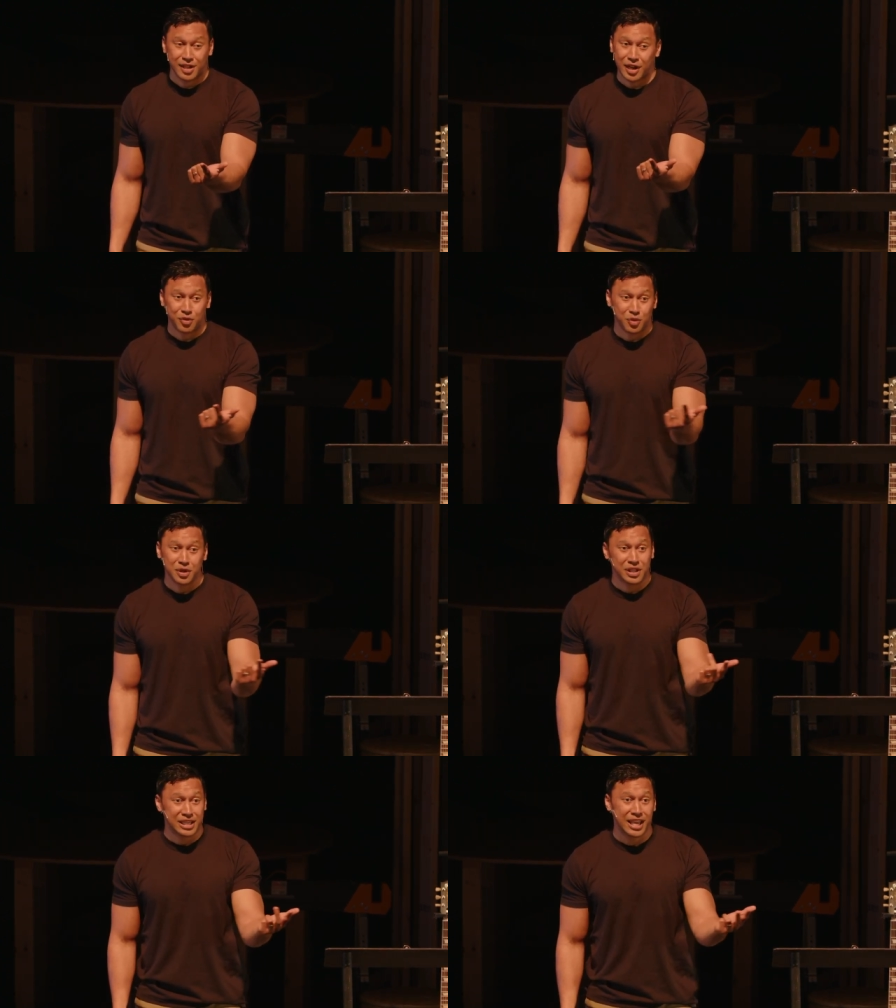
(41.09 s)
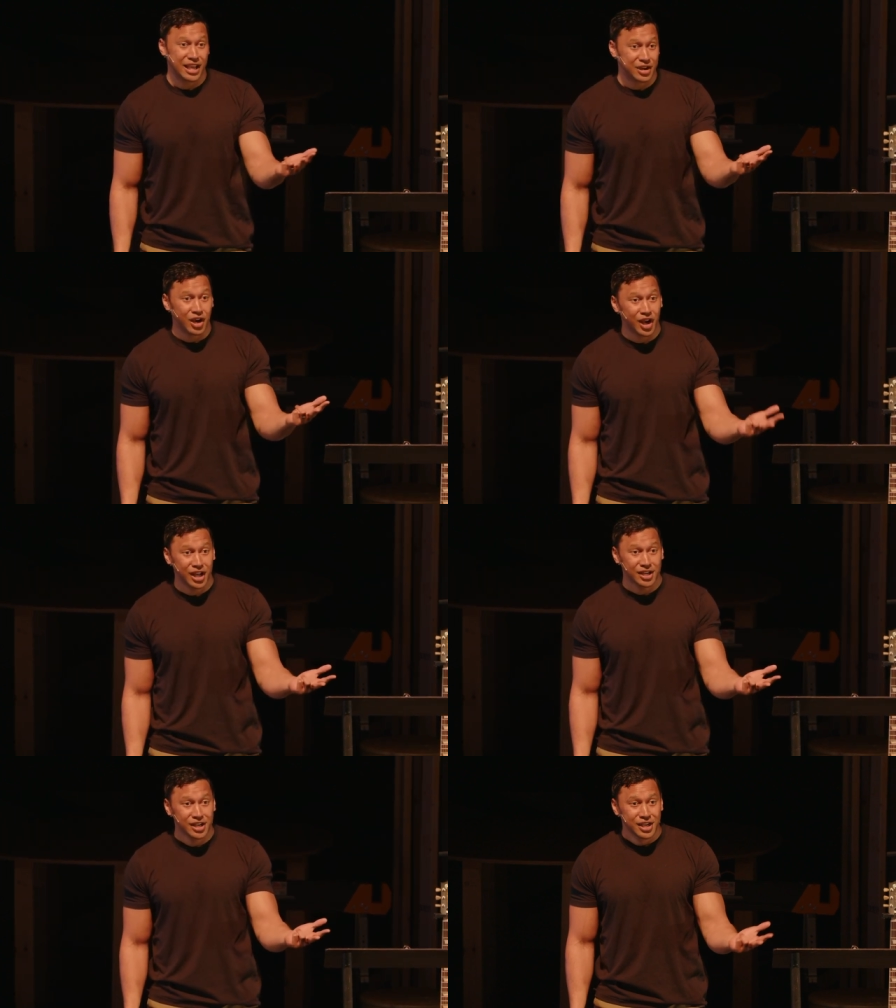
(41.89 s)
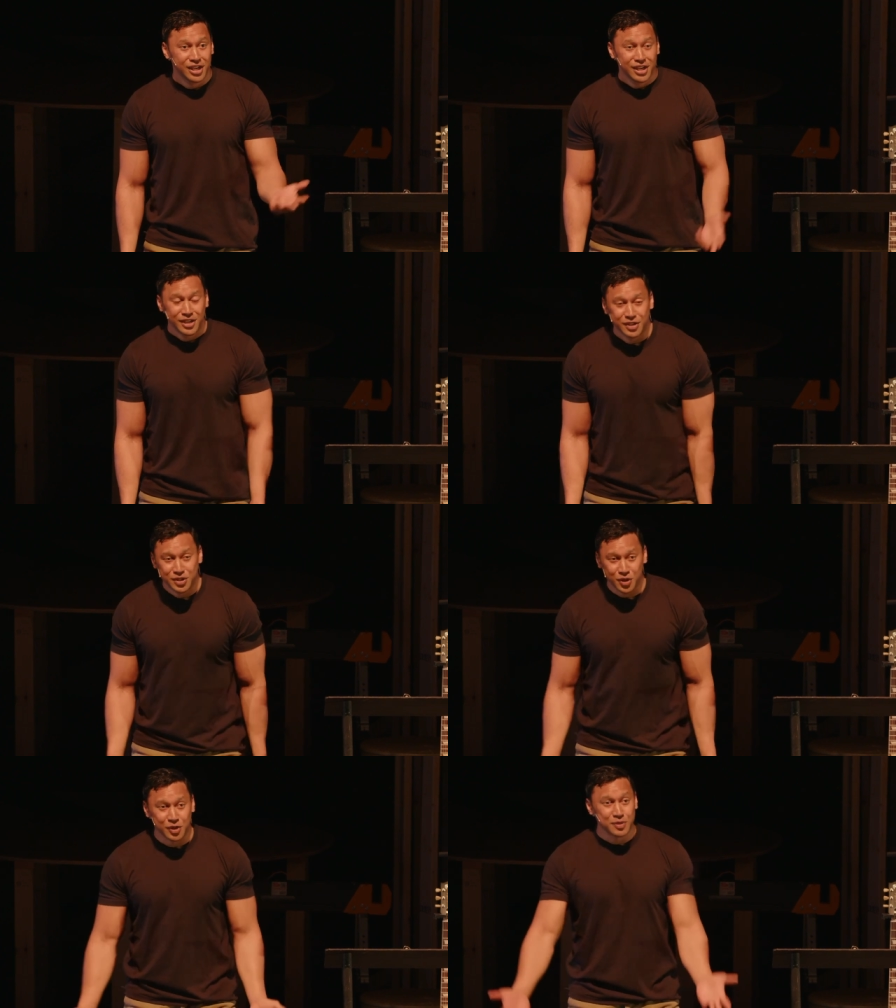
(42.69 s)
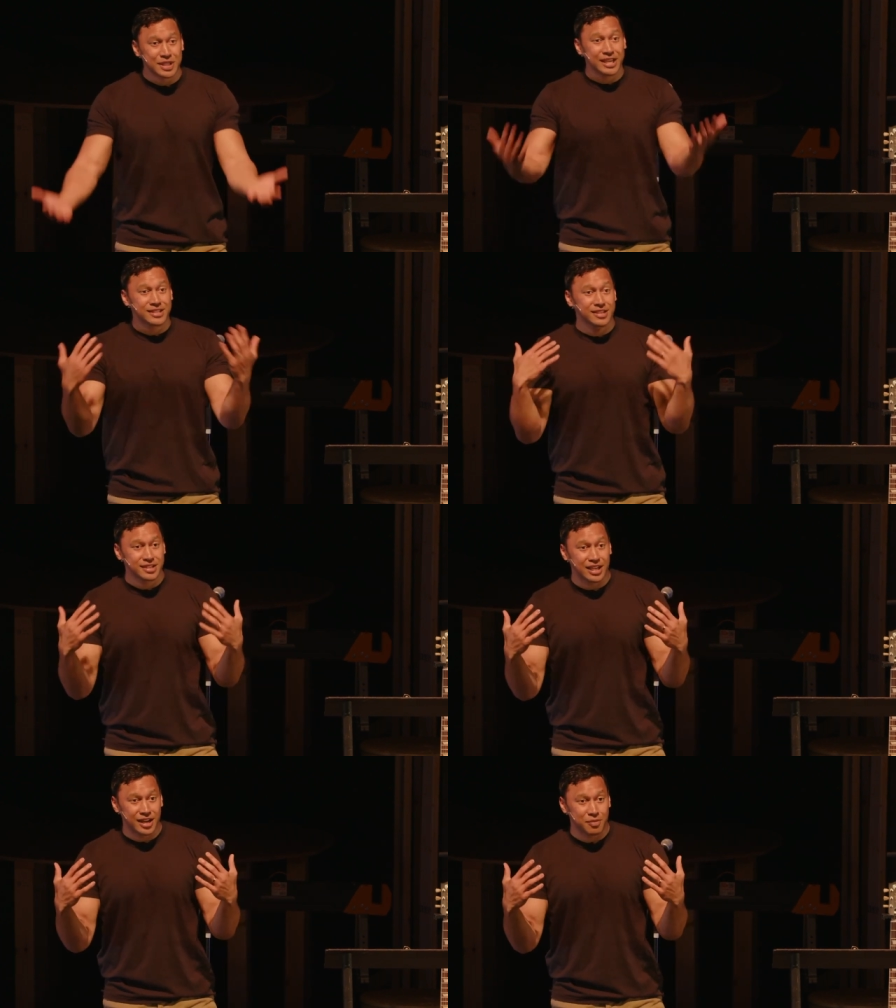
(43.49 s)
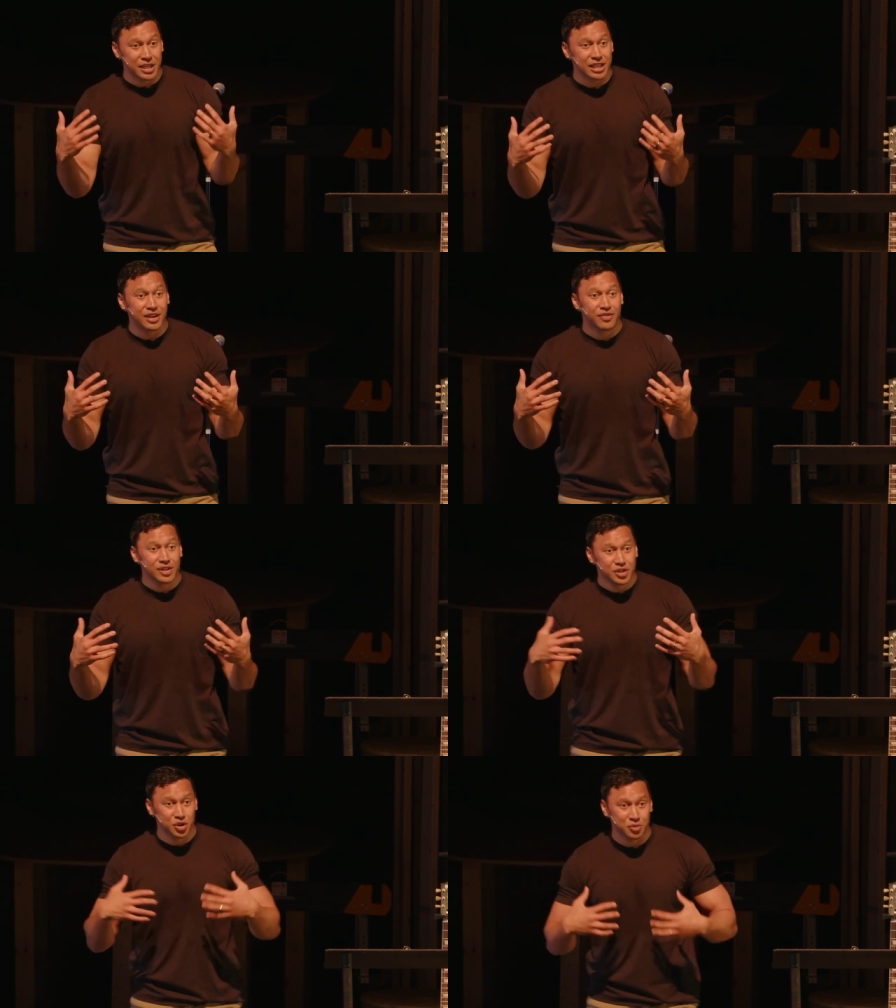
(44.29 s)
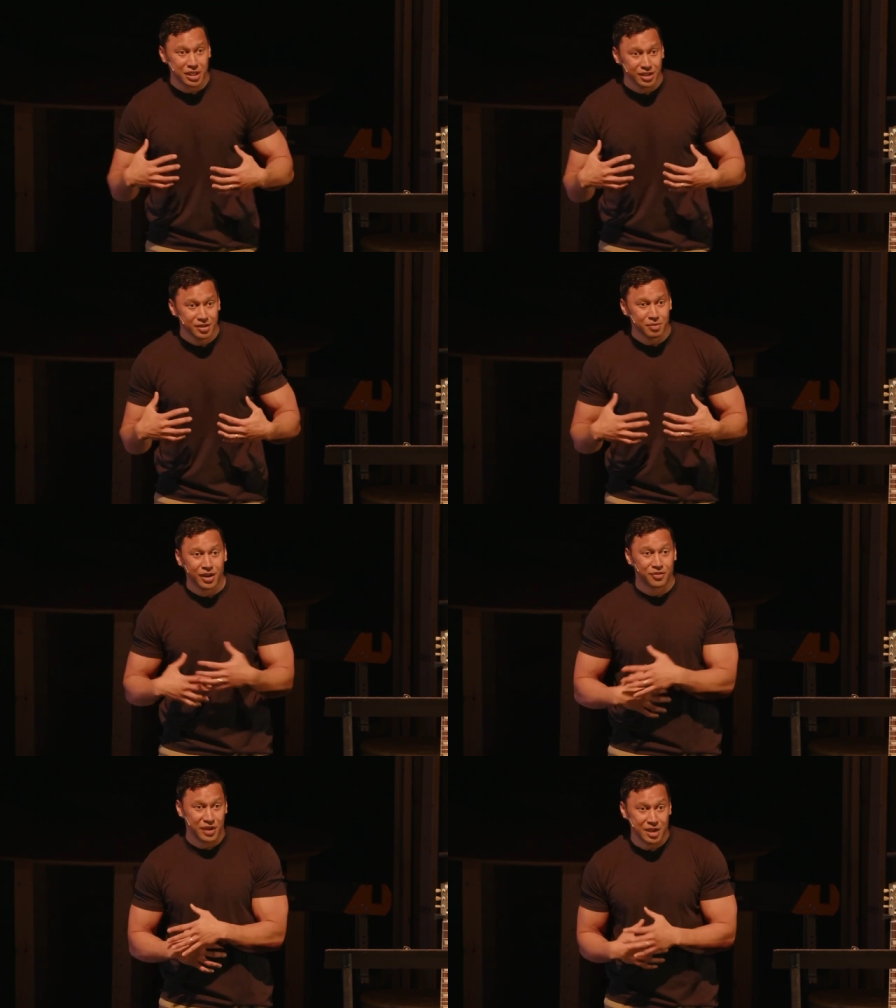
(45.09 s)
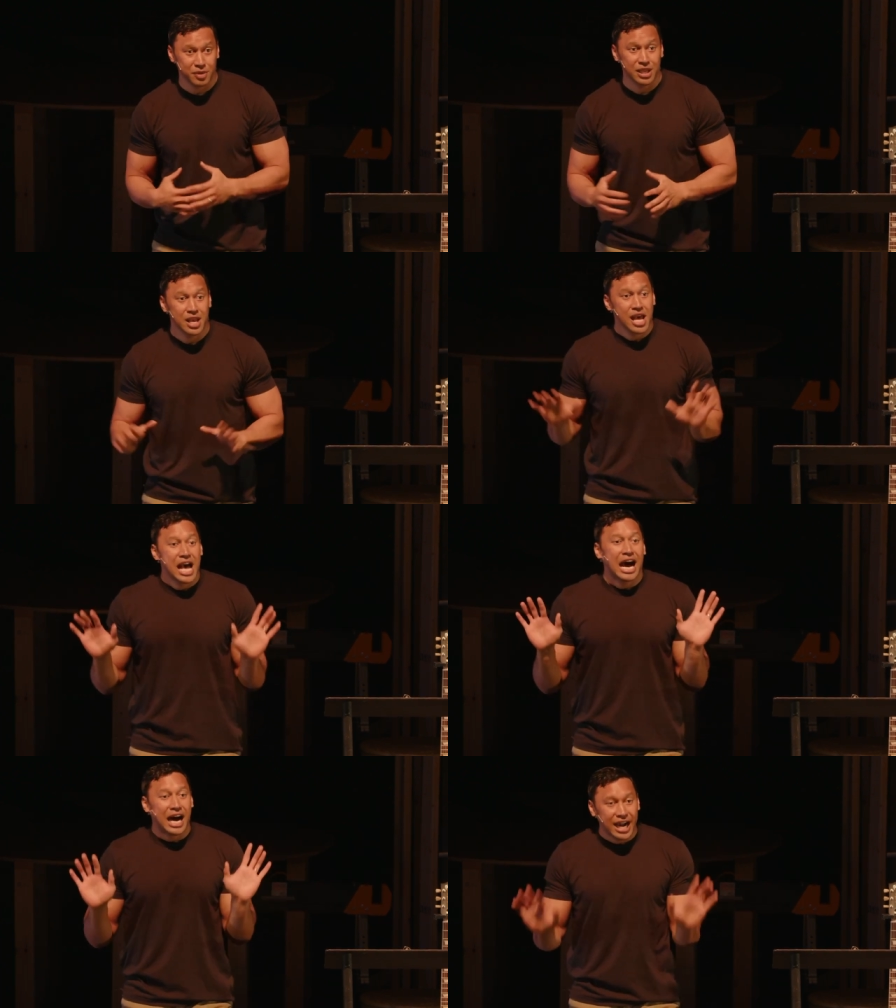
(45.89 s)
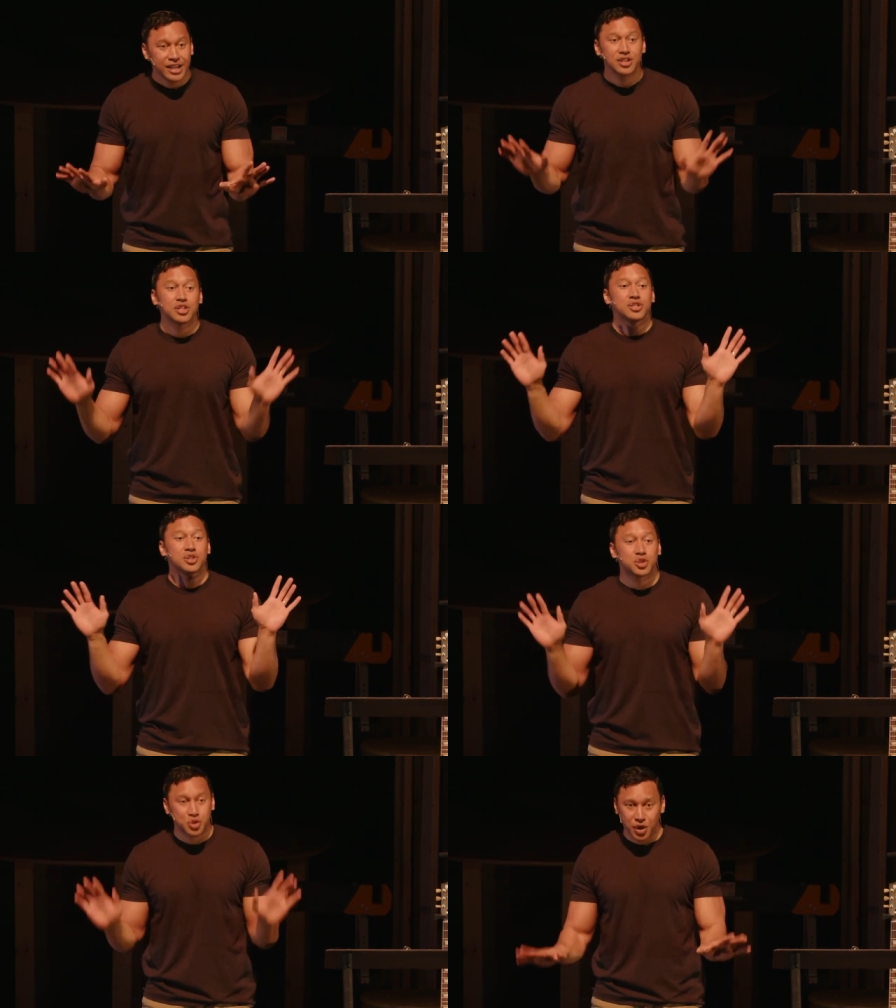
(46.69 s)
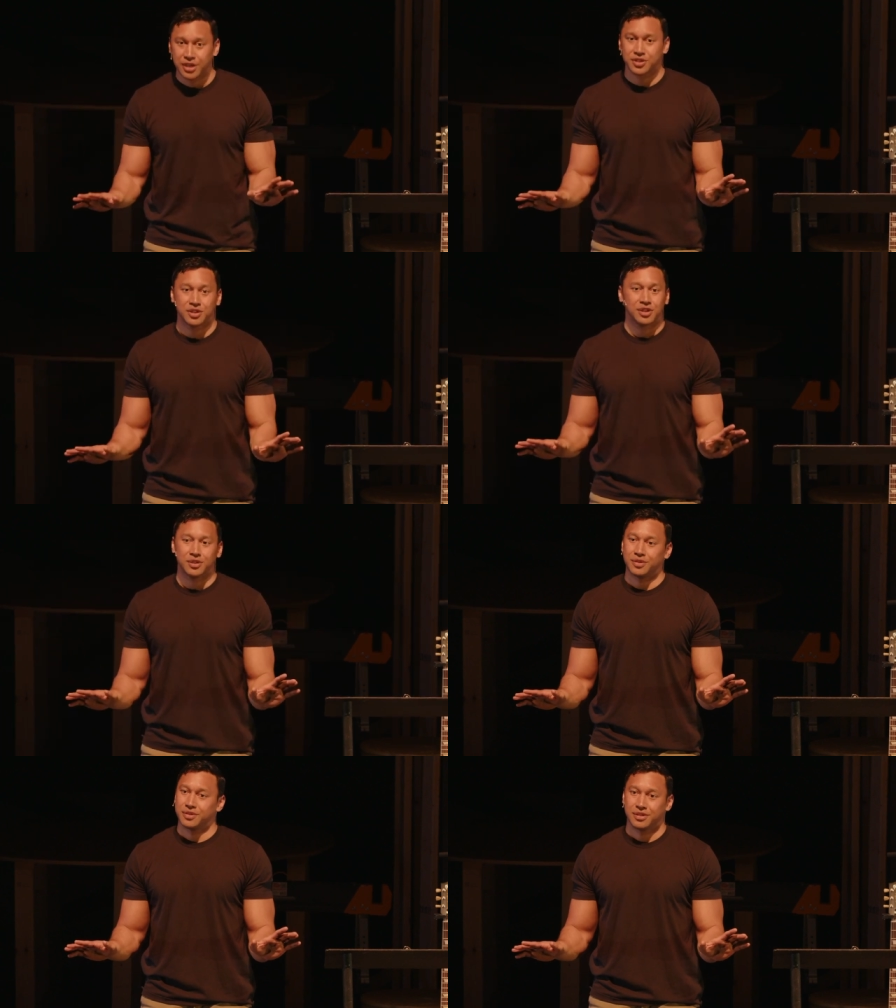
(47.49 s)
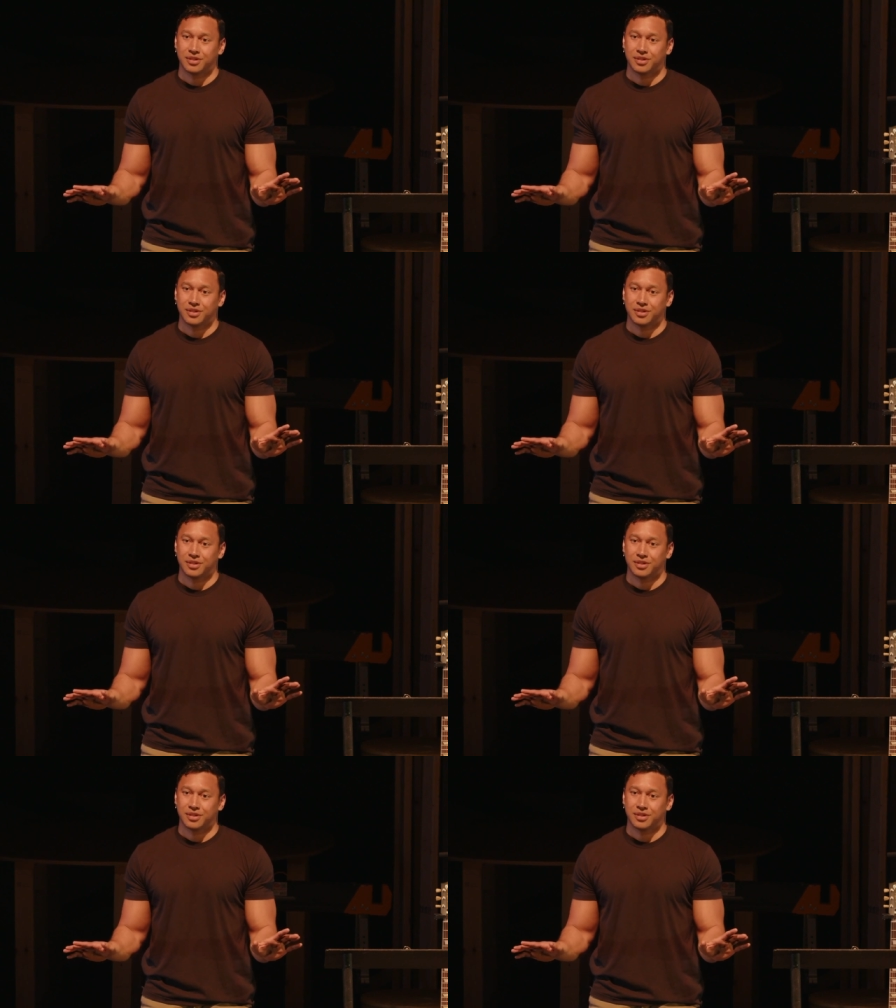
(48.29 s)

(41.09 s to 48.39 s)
that I really cannot, in the circumstances that have been given to me, my family, I just trust you.